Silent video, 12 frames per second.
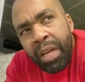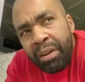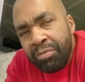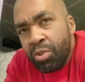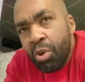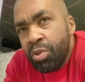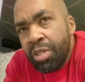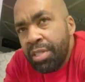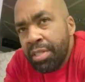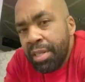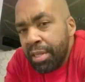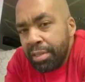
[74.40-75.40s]
I've
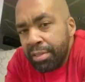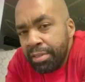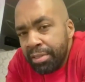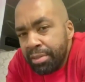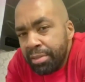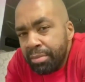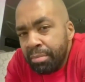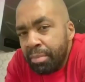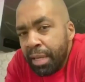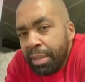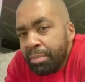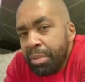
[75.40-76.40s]
noticed that
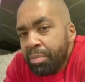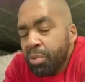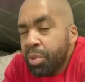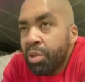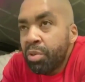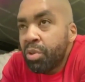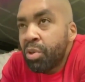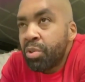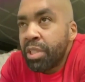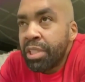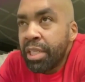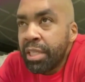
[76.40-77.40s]
black people, we don't
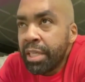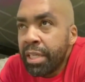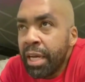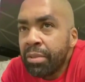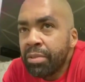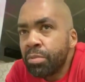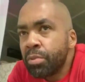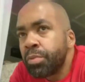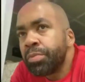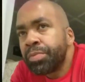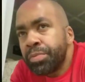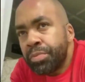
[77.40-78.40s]
hold each other accountable.